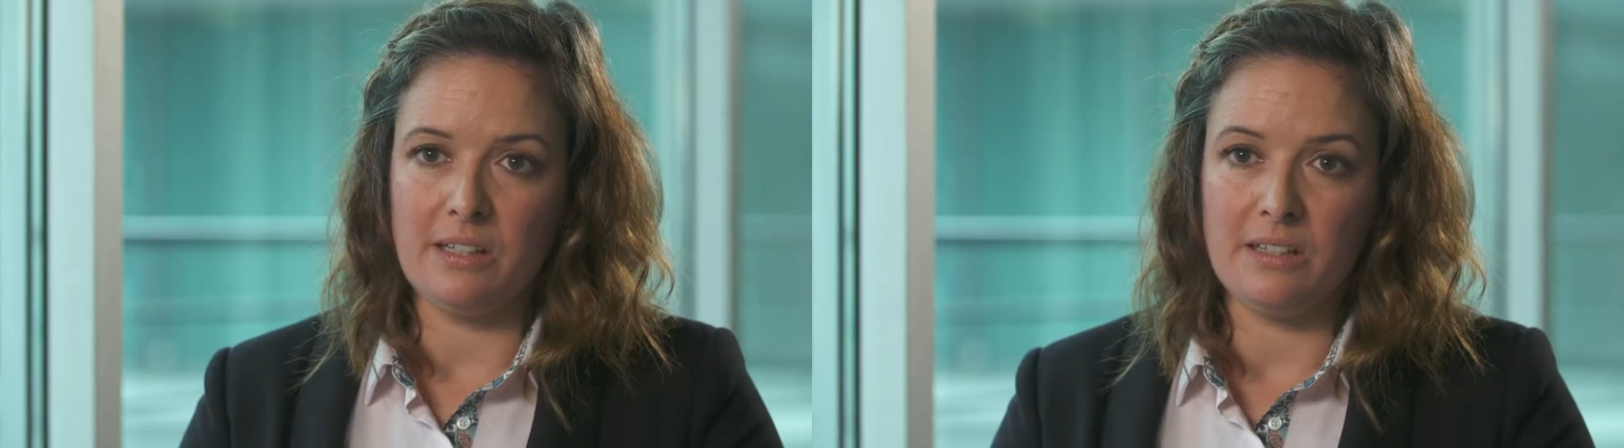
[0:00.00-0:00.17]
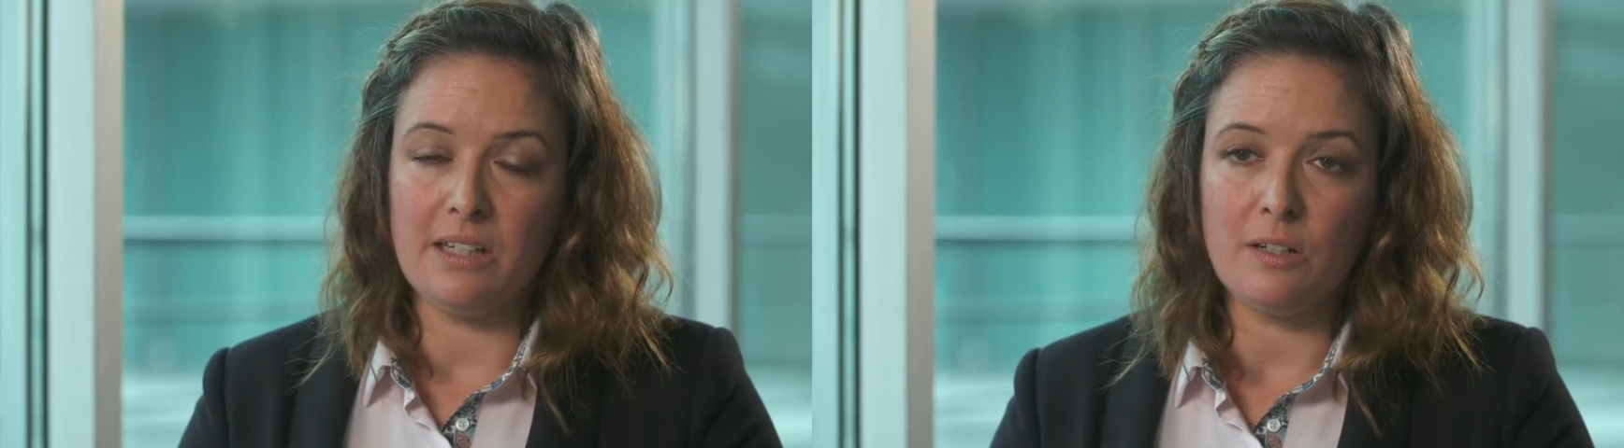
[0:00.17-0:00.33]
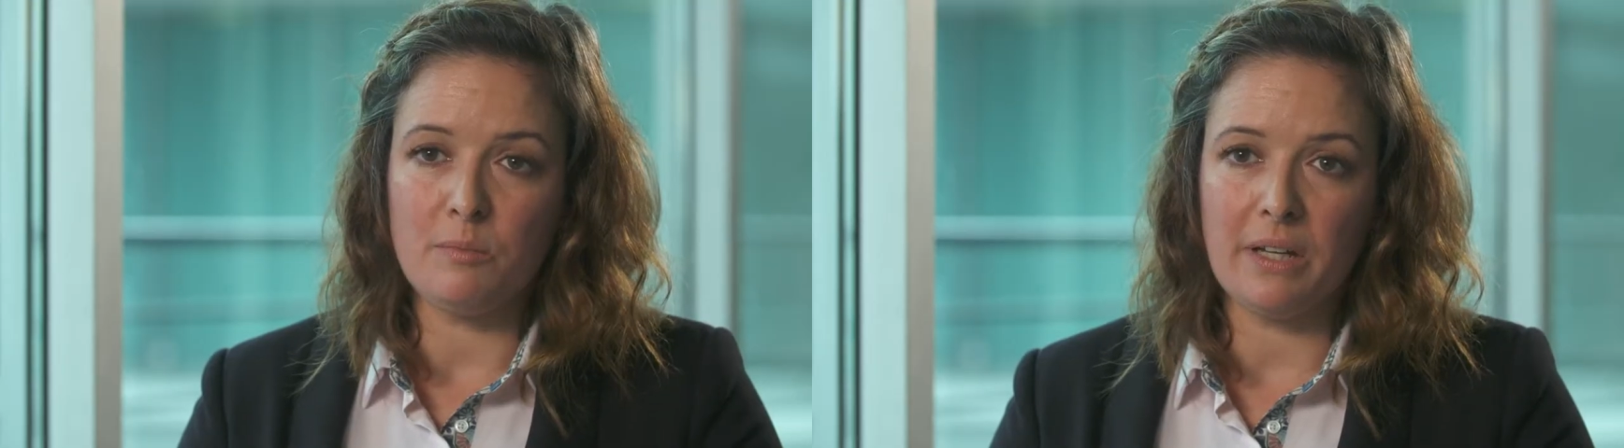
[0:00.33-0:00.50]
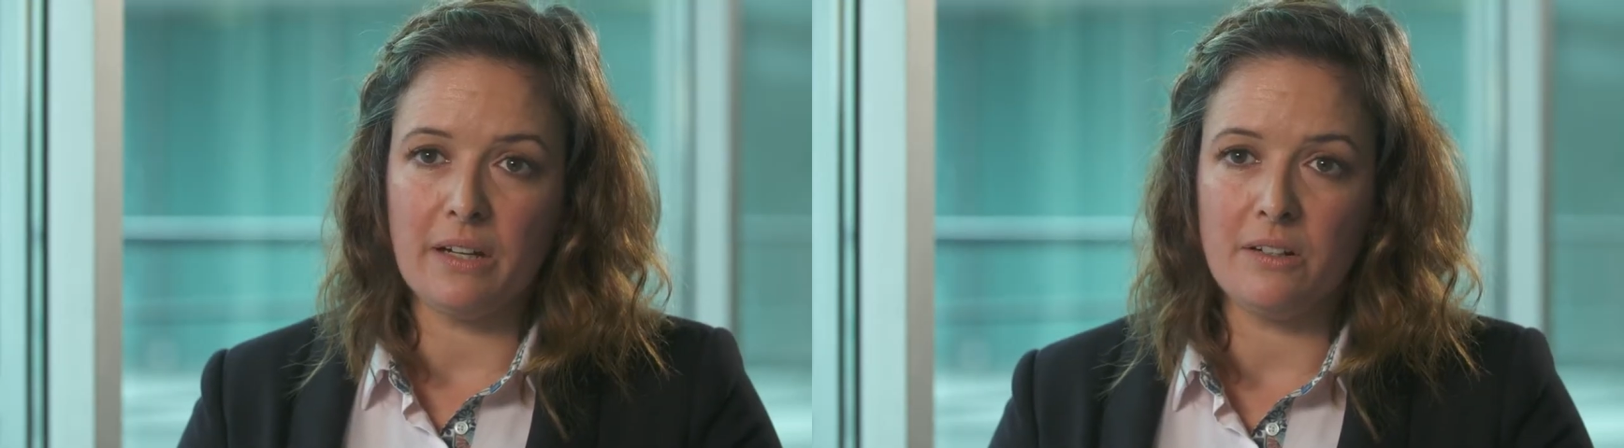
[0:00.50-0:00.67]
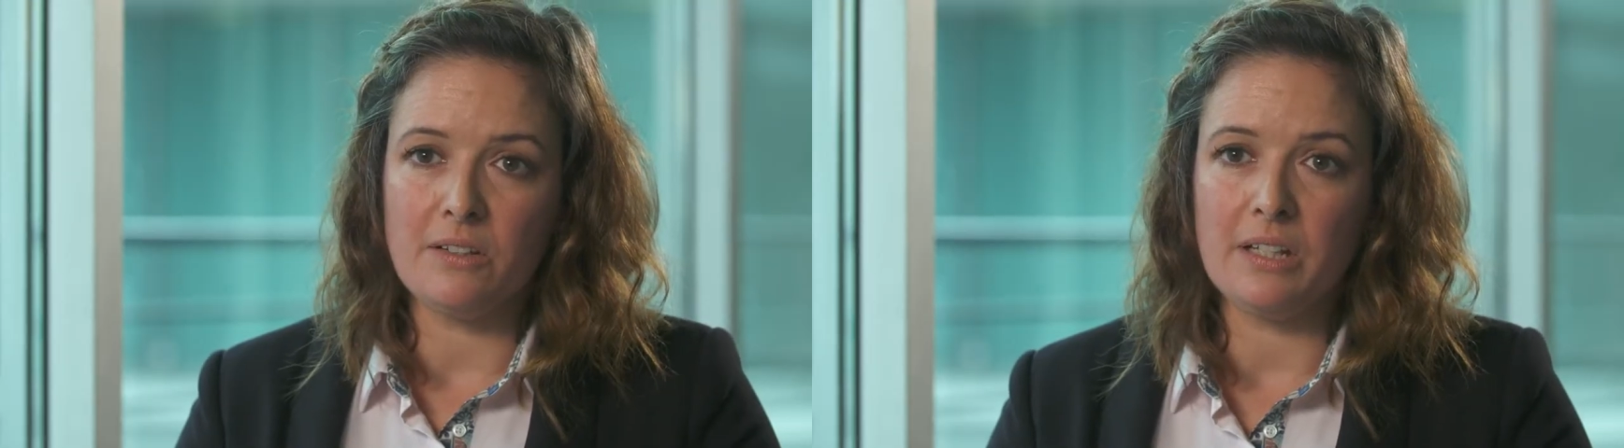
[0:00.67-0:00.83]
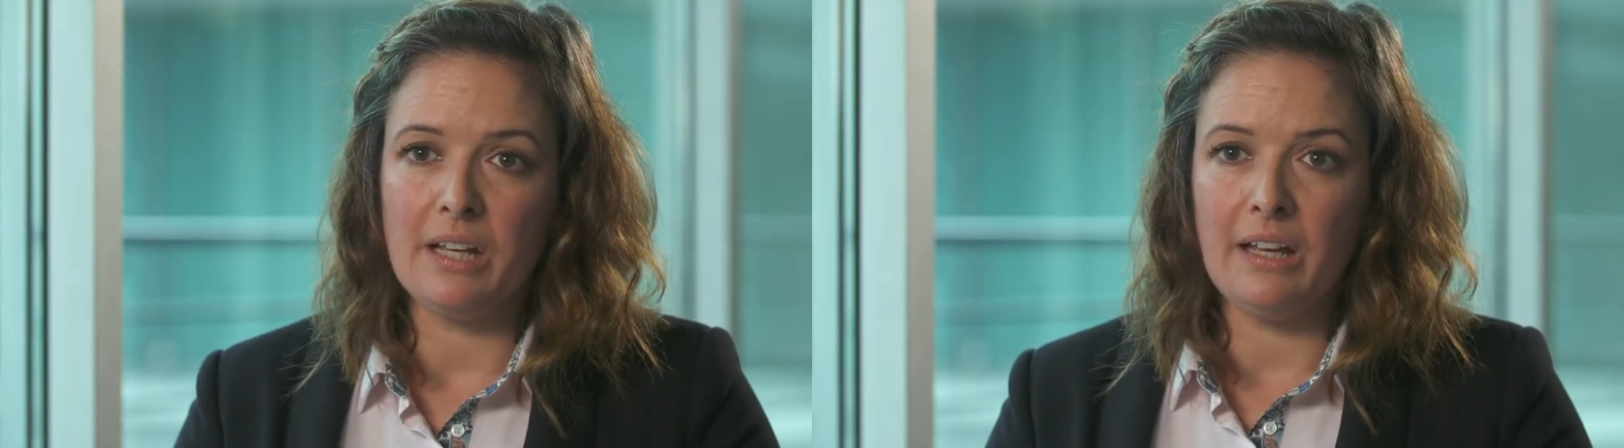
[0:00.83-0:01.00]
in
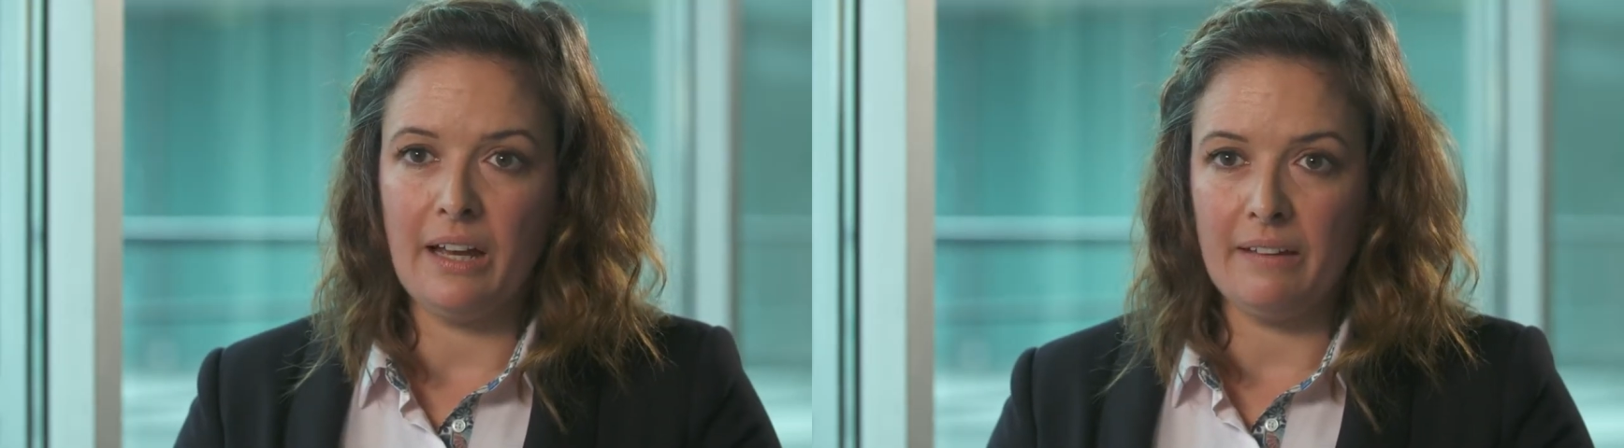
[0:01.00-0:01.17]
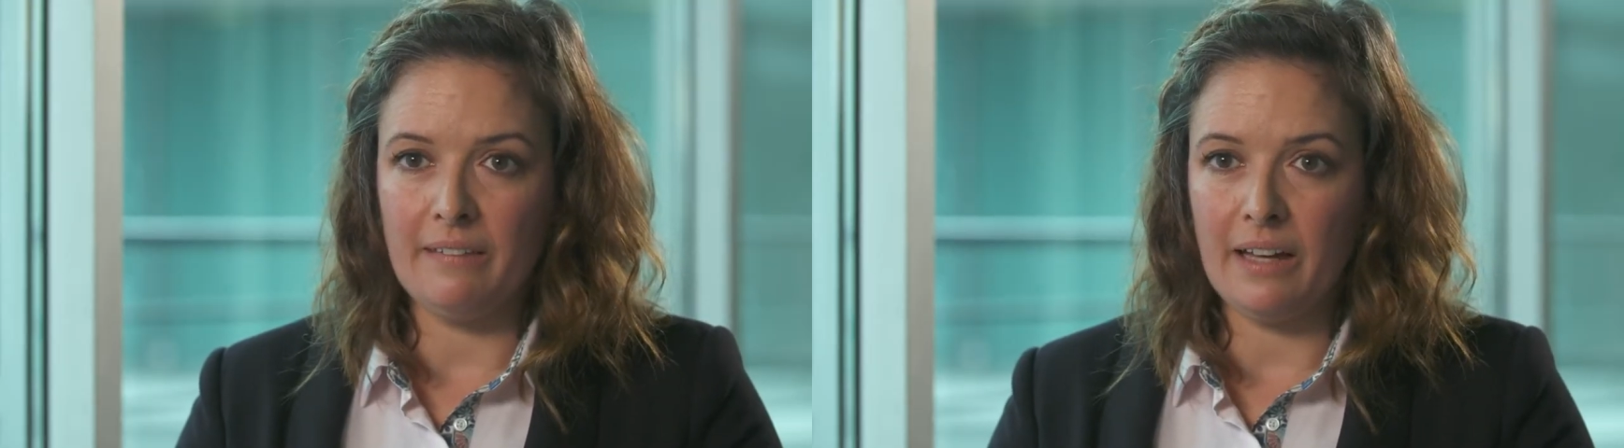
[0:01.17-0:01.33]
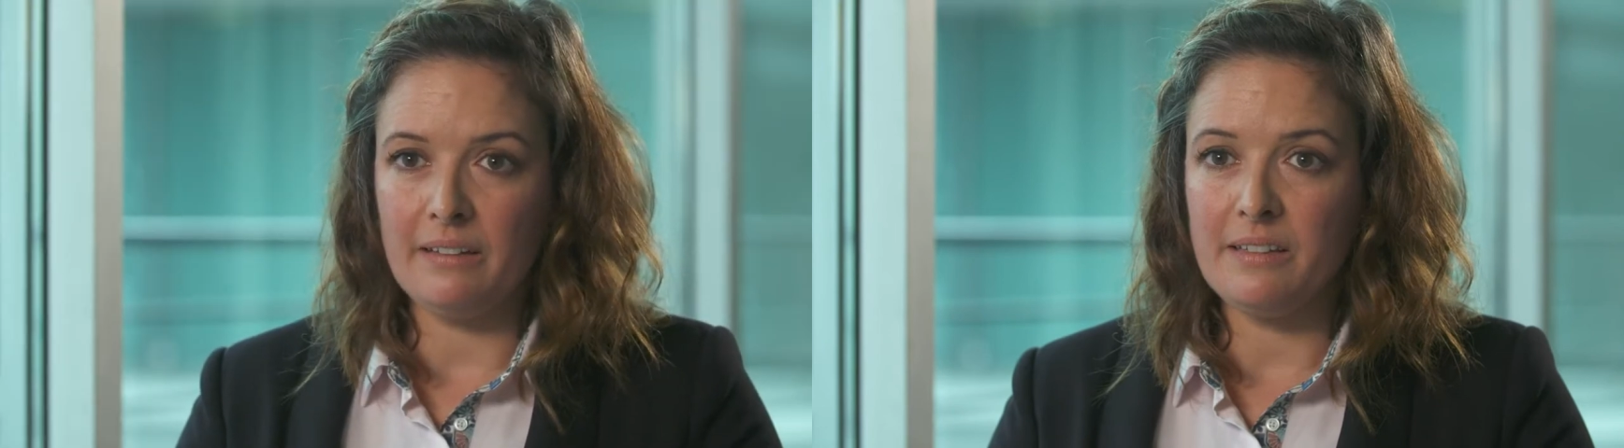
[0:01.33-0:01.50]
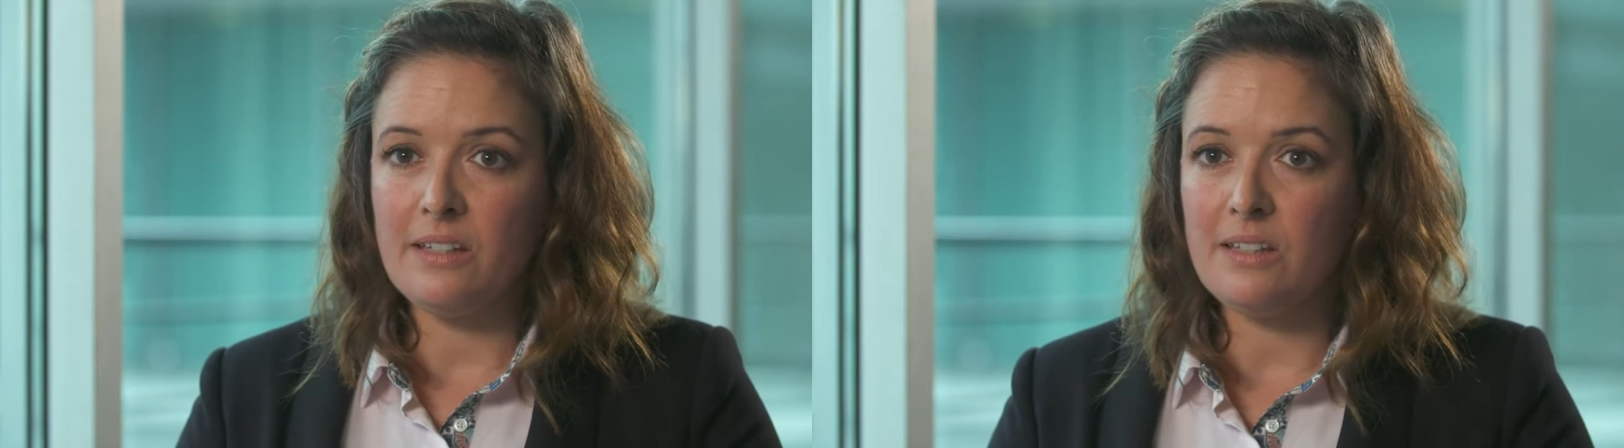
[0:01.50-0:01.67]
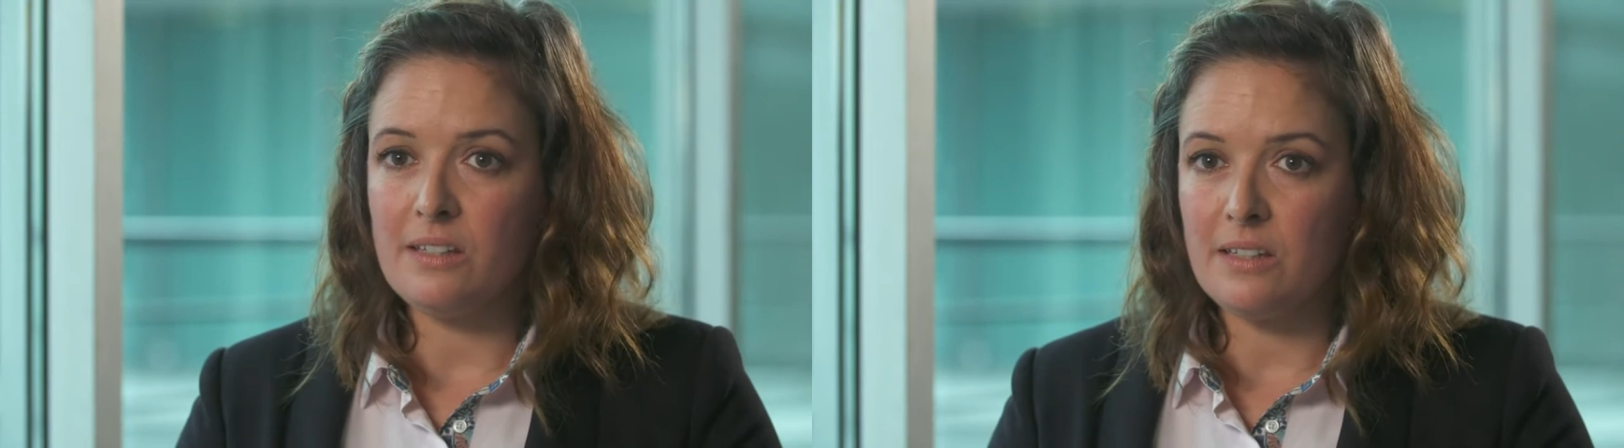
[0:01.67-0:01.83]
telomeres and that these